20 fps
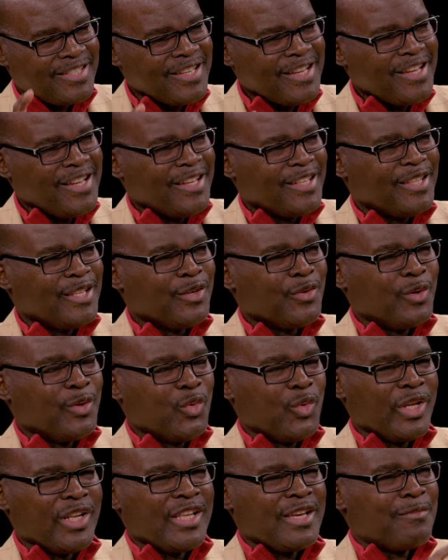mm -hmm. the
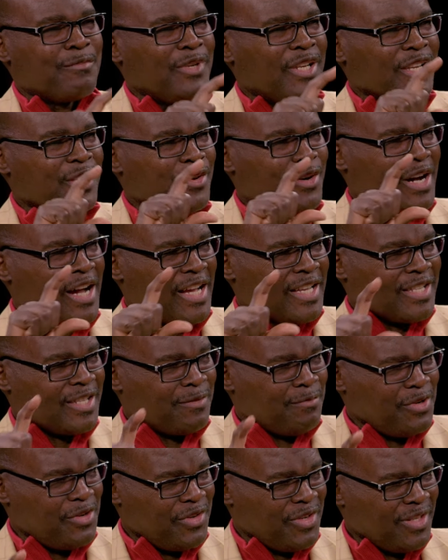William Leo
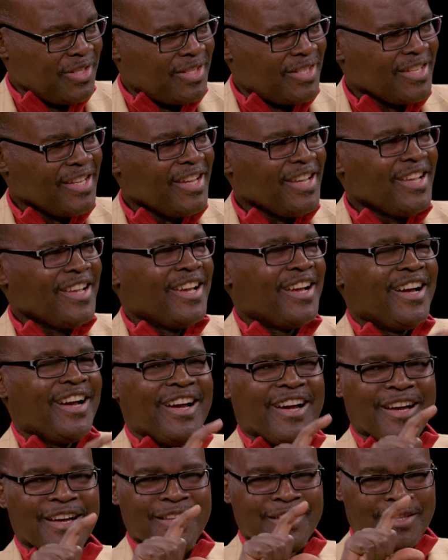Hansberries,
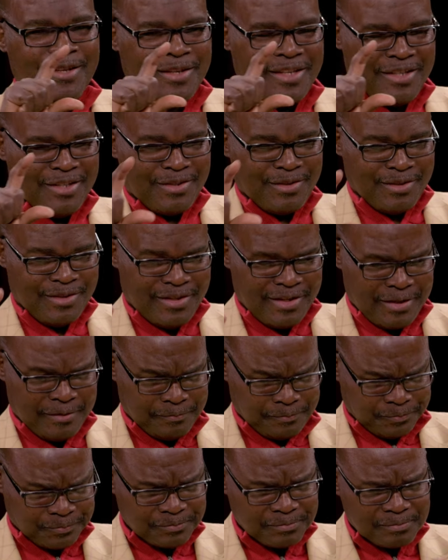uh, the, you know, the,
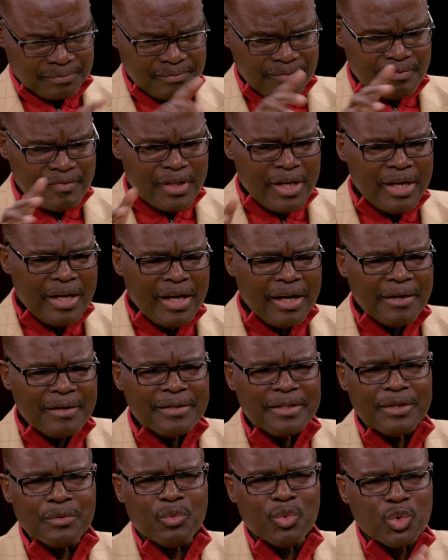uh,
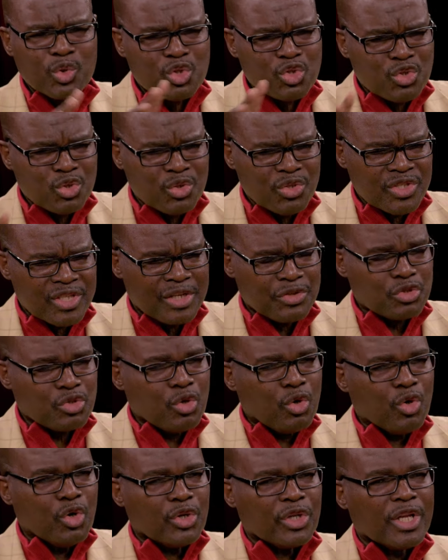the Woodsons and
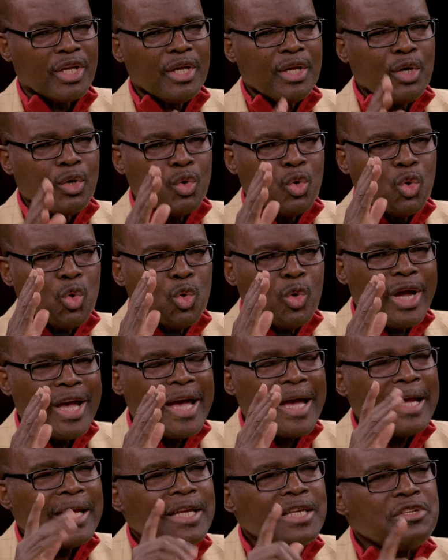so on, who were
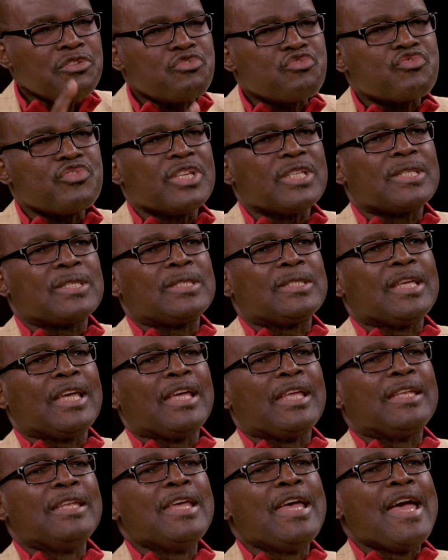
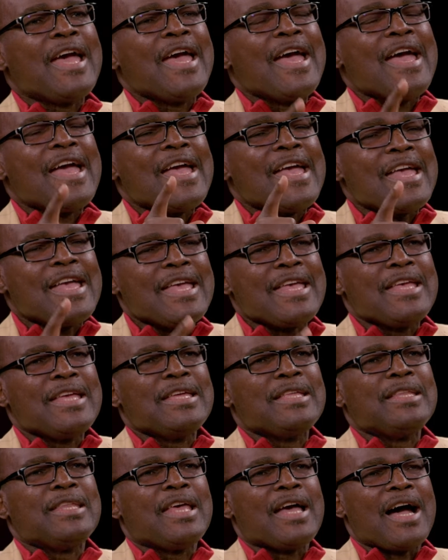interested
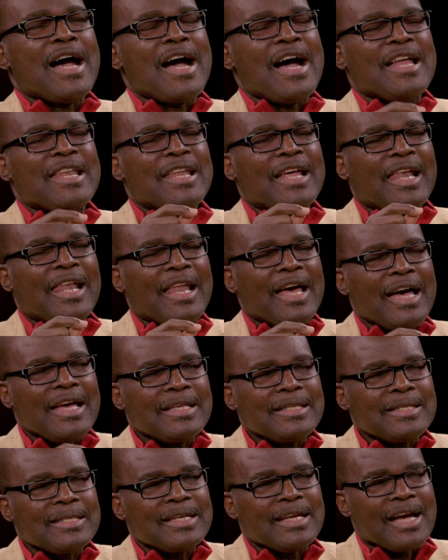in
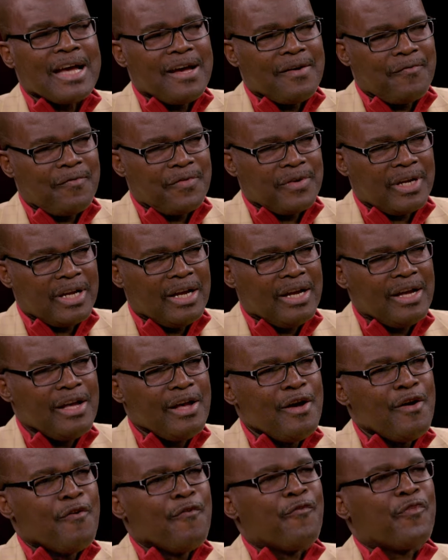analyzing Africa
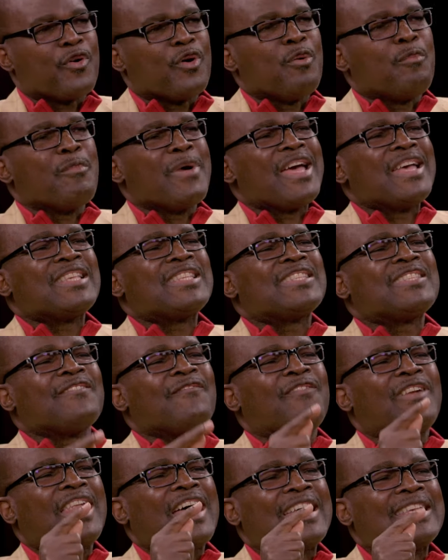from a
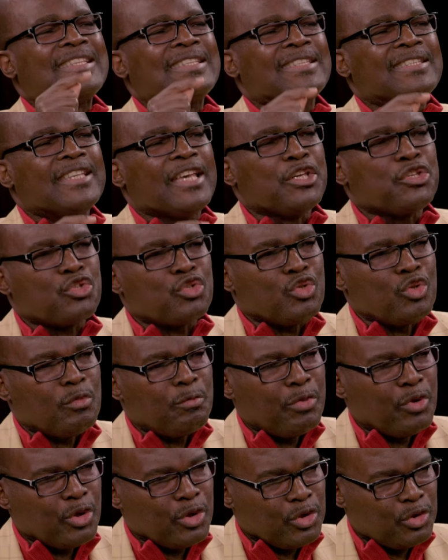civilizational
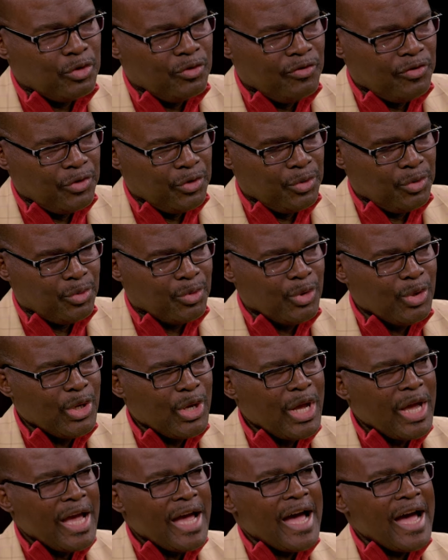point of view mm -hmm.